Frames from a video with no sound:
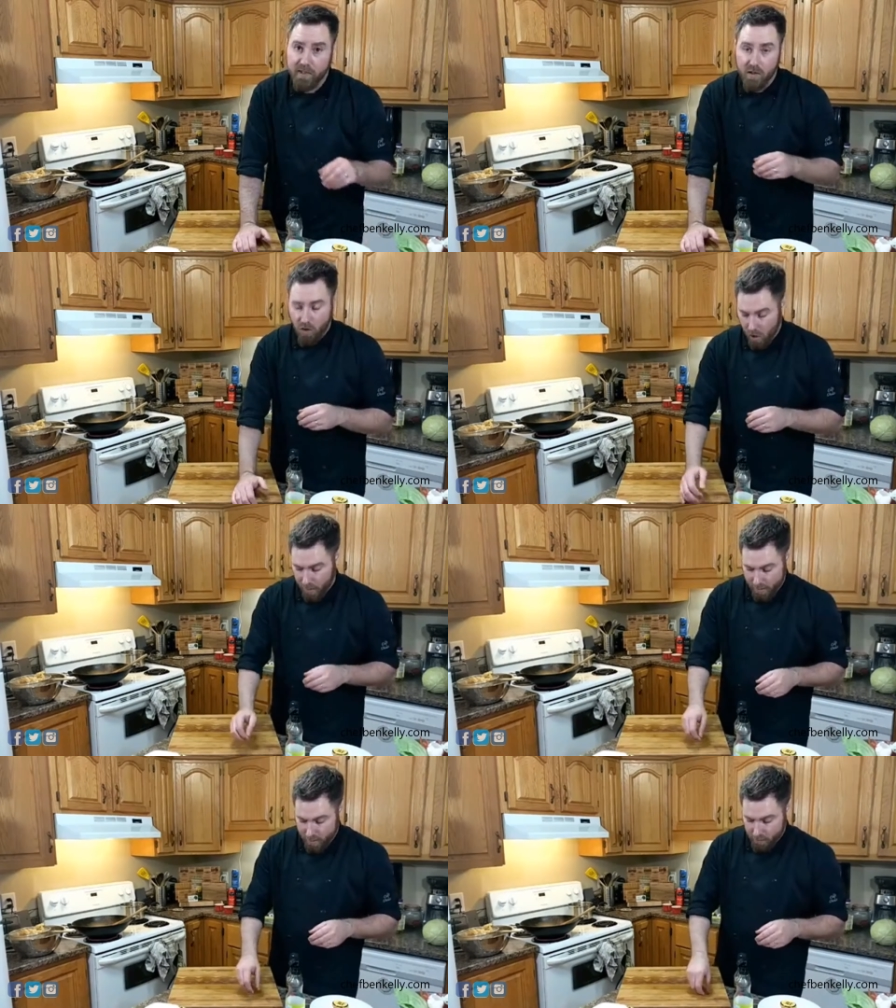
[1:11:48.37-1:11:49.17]
five spice a
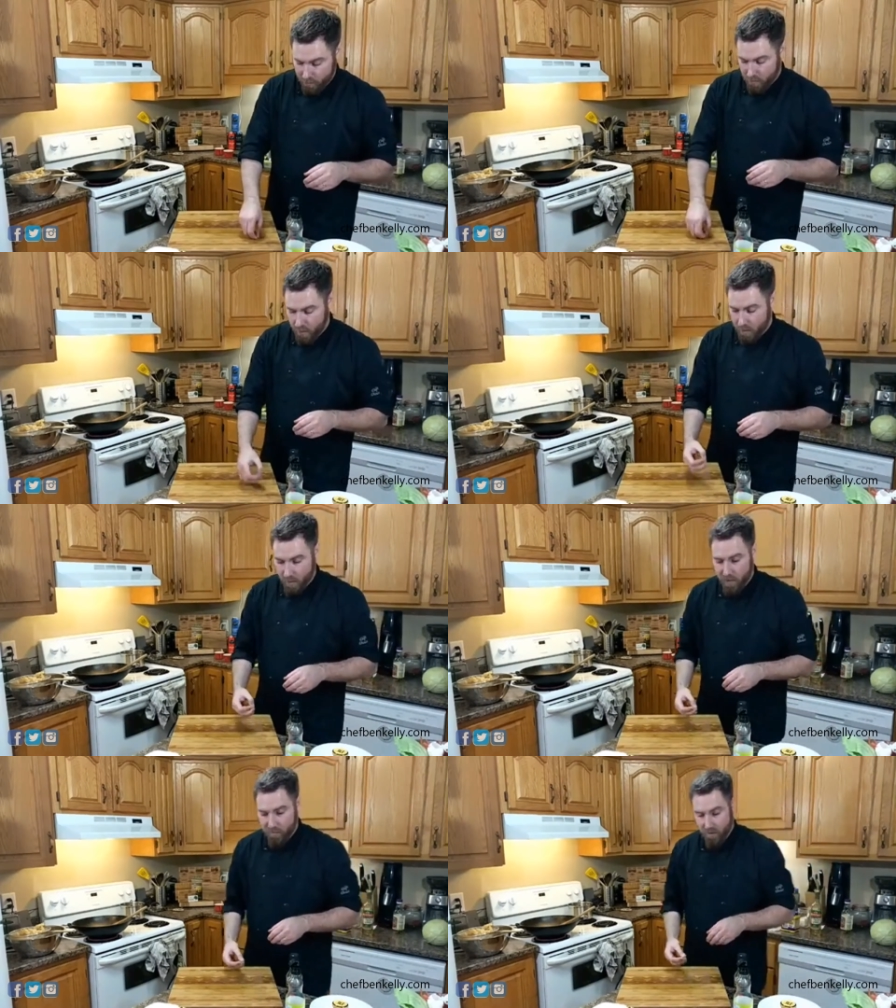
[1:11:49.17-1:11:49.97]
lot. Actually, I
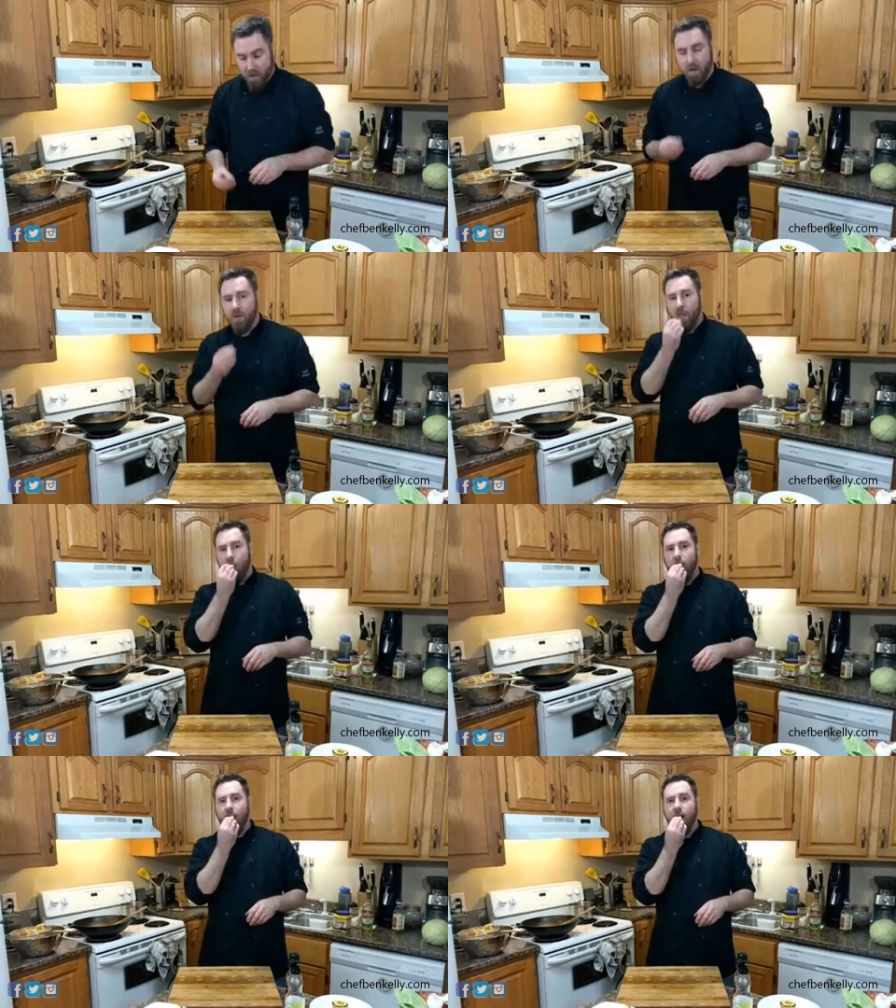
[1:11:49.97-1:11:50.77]
love it.
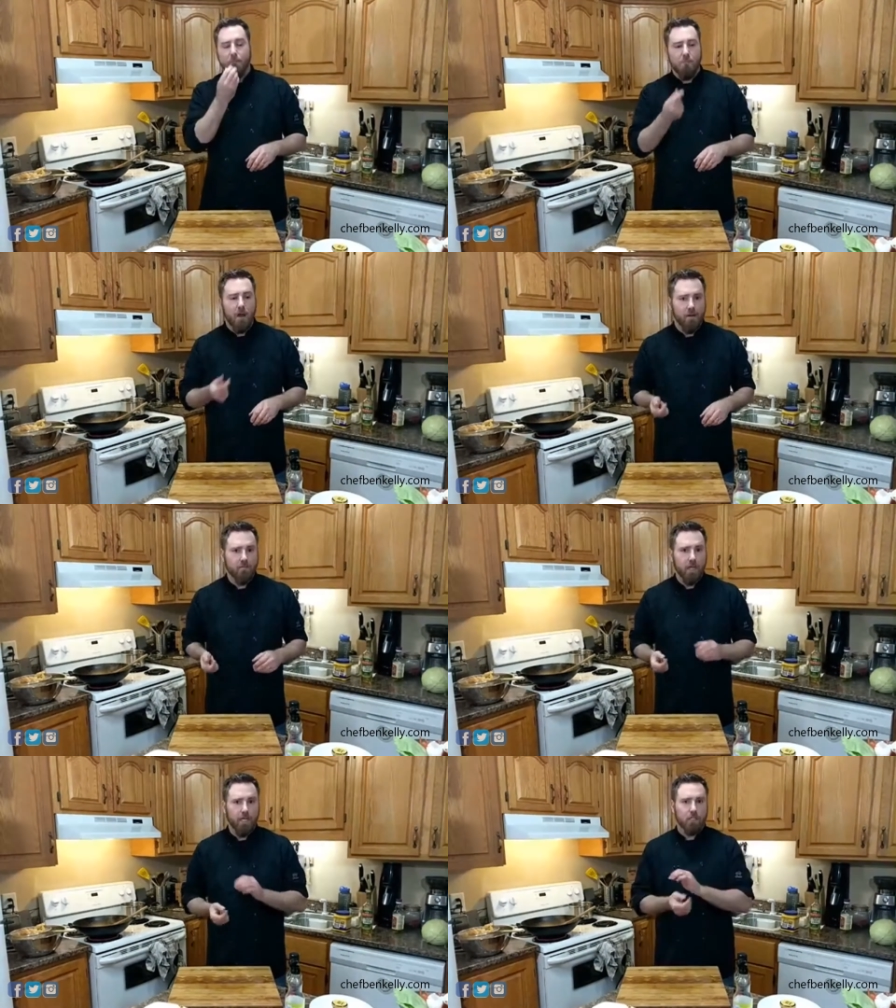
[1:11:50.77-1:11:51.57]

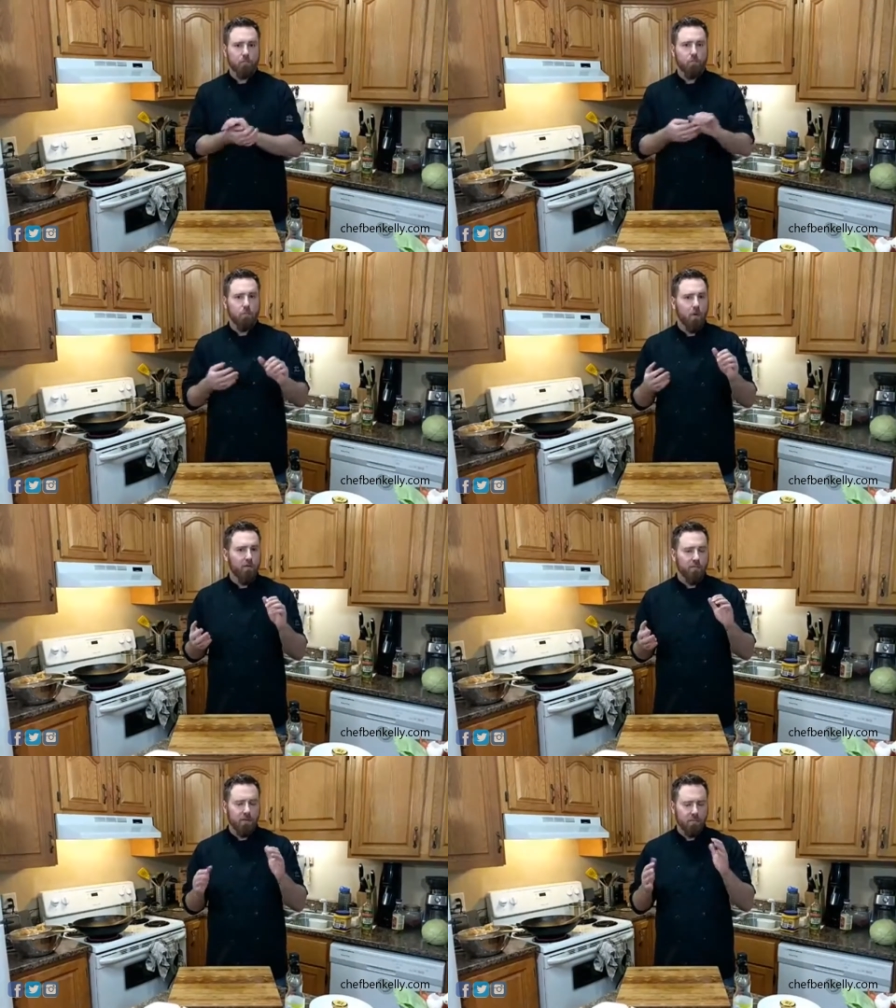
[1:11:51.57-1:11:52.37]
It's
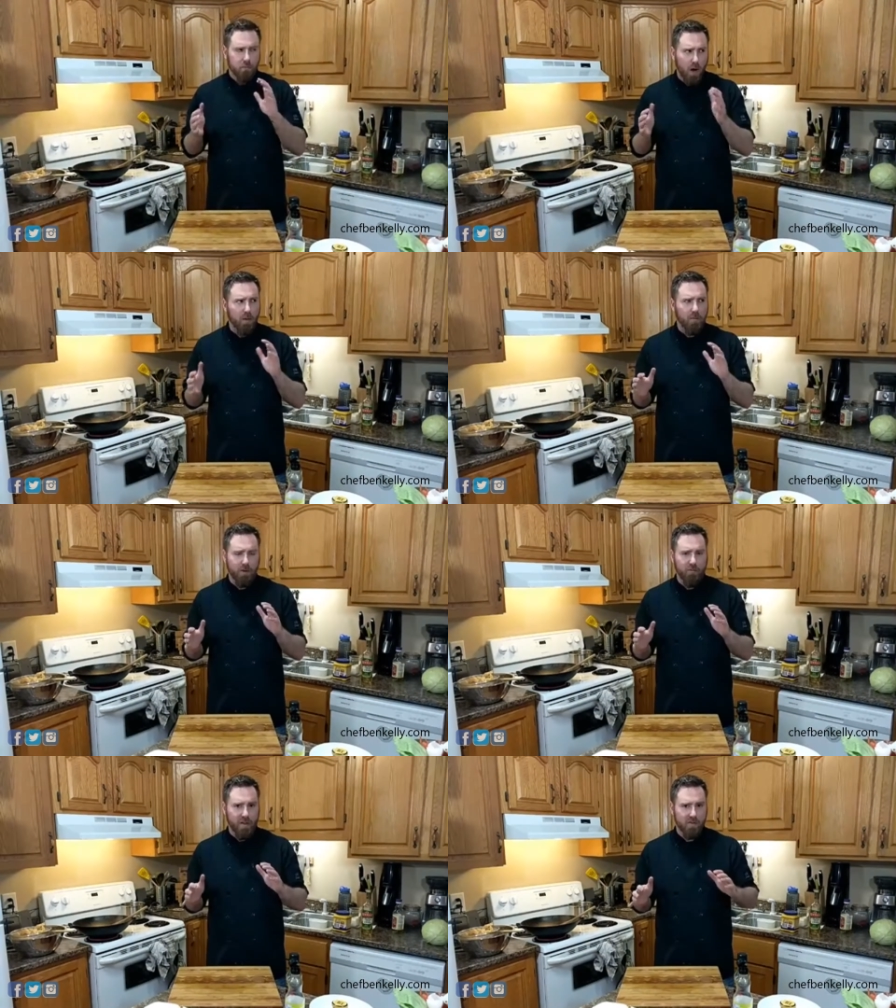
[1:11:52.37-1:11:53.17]

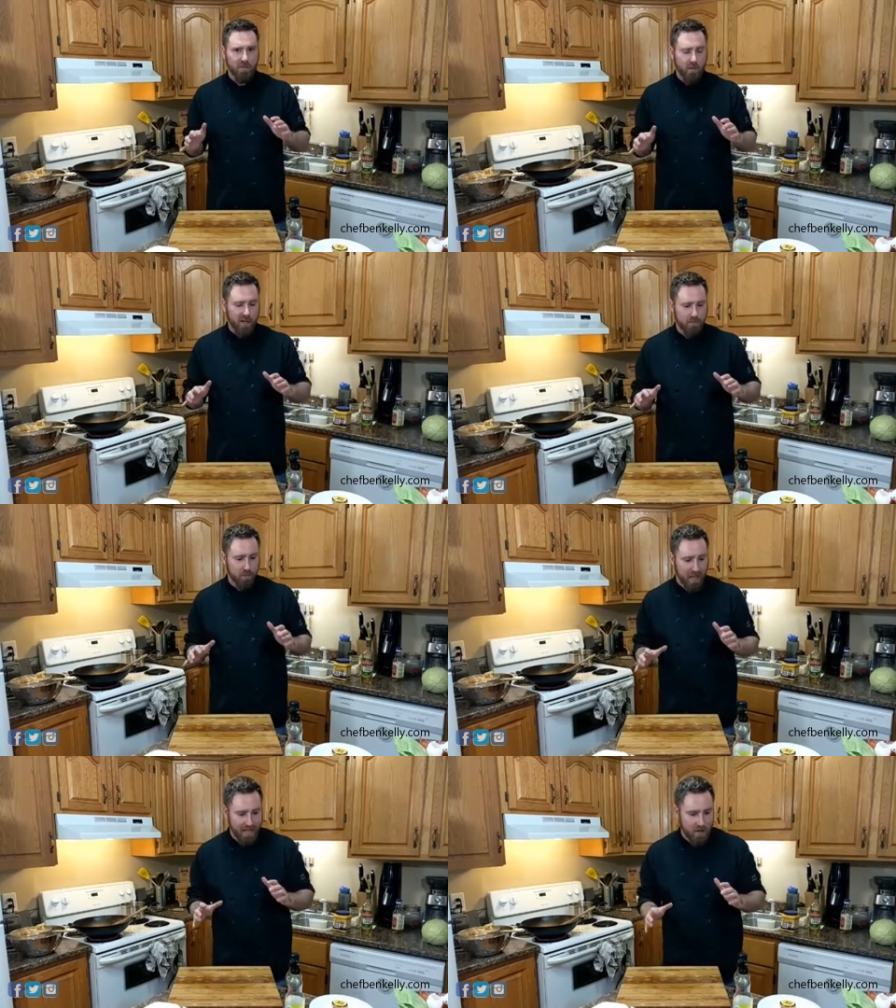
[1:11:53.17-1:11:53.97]
probably my favorite spice
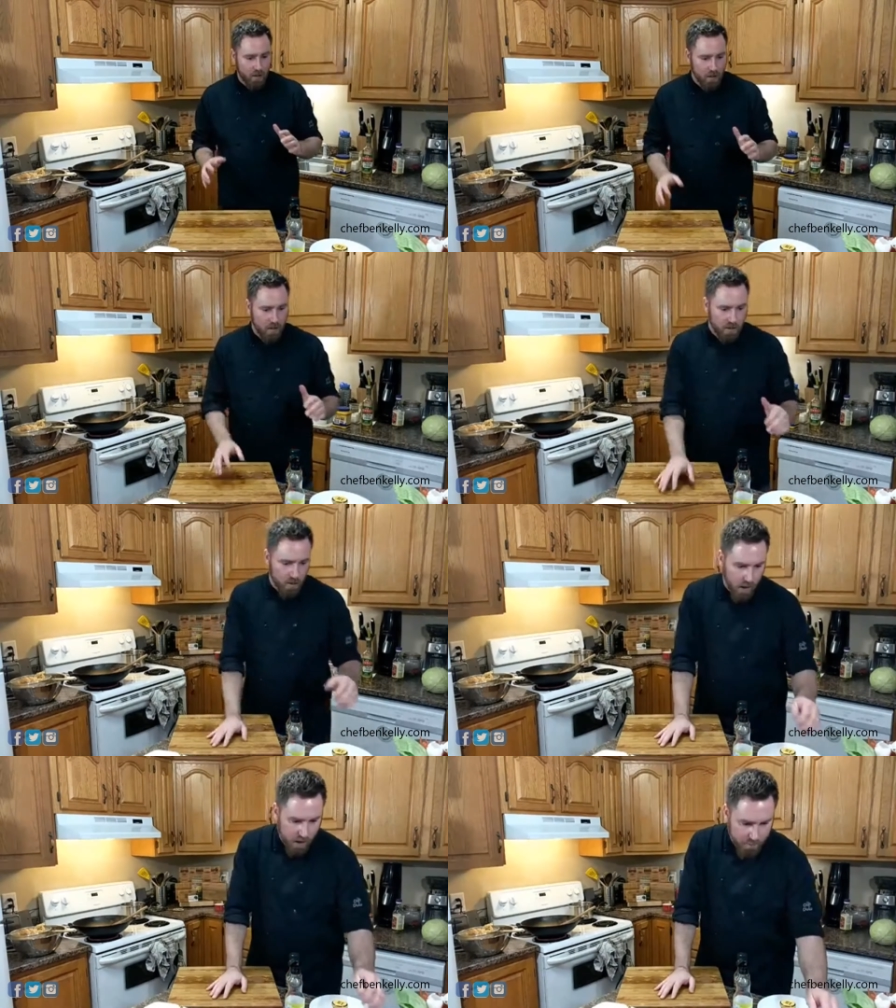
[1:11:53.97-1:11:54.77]
blend.
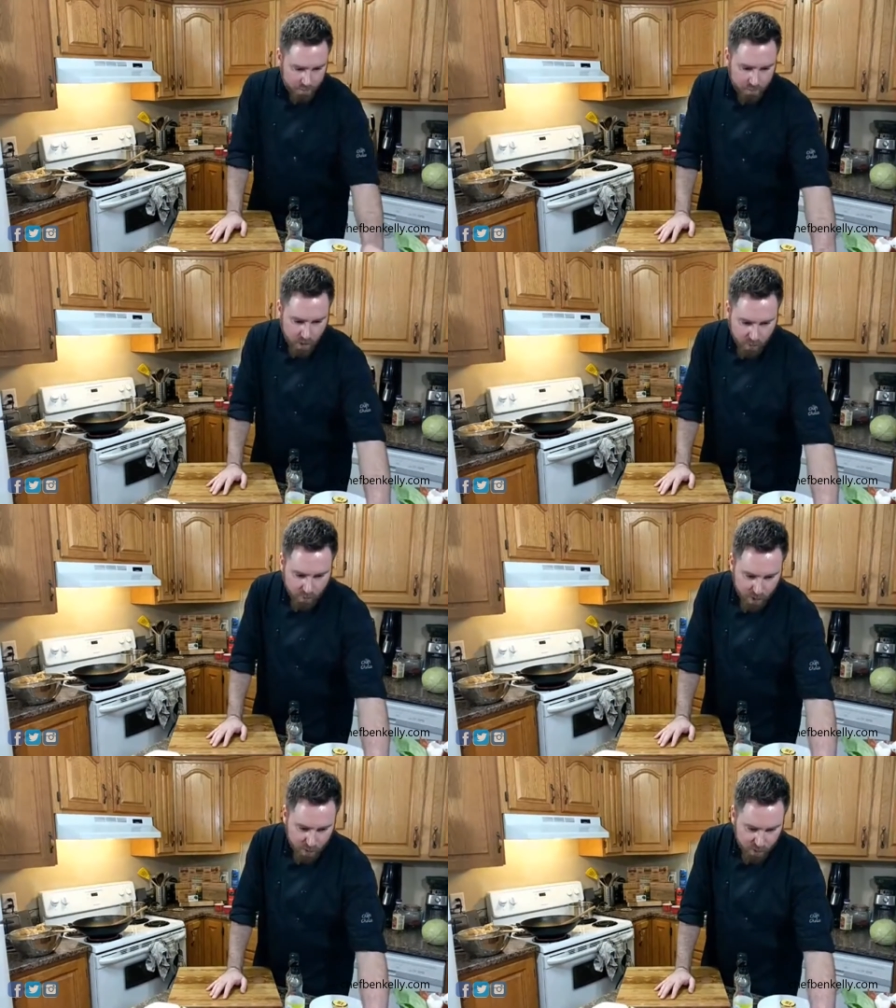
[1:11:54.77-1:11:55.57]
I
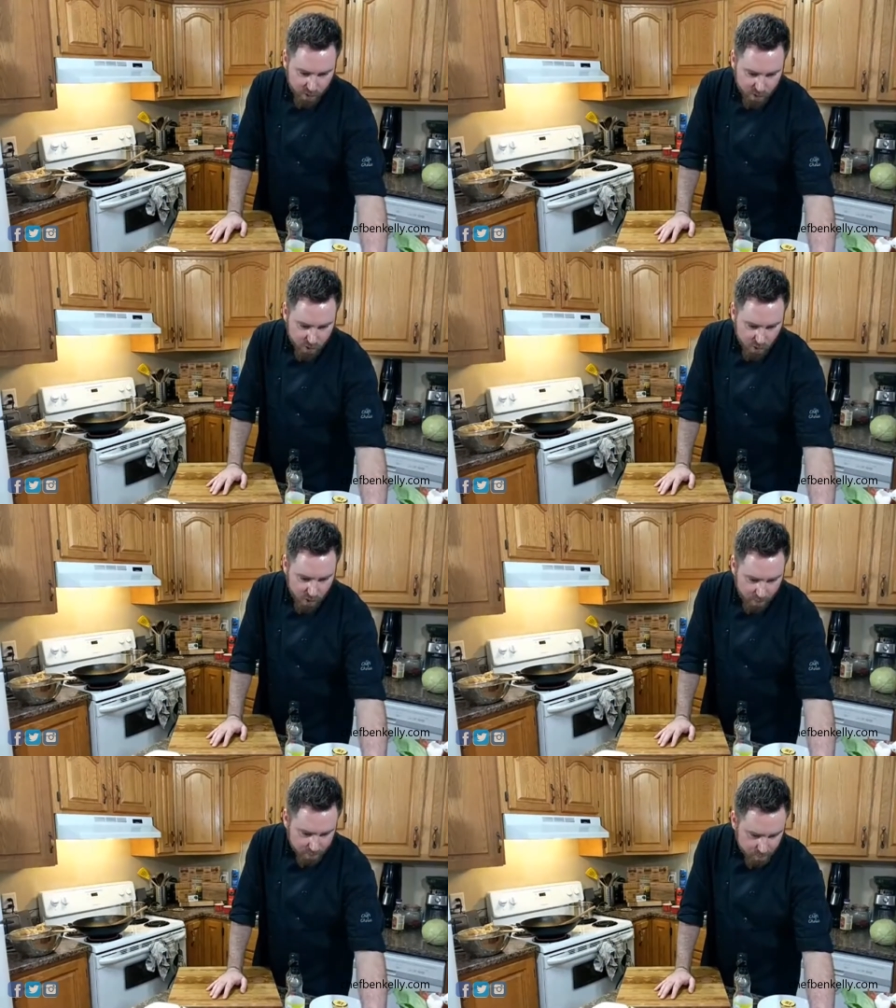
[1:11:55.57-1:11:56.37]
really
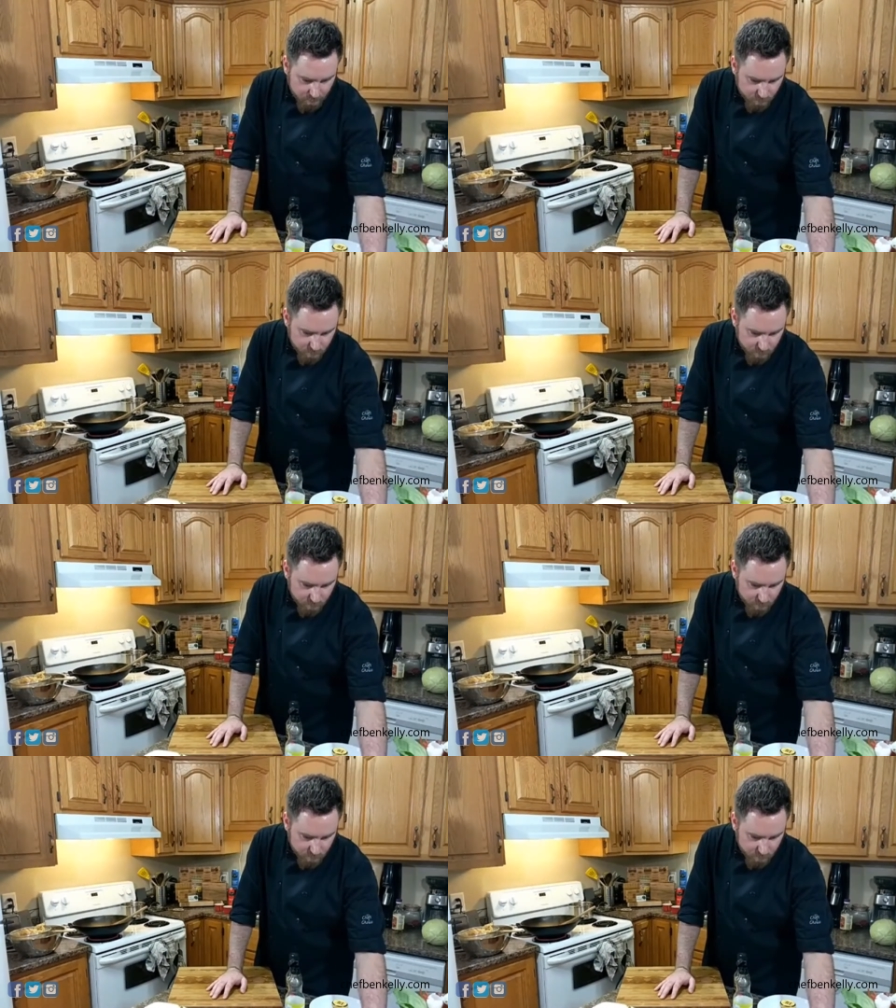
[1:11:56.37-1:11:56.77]
enjoy it.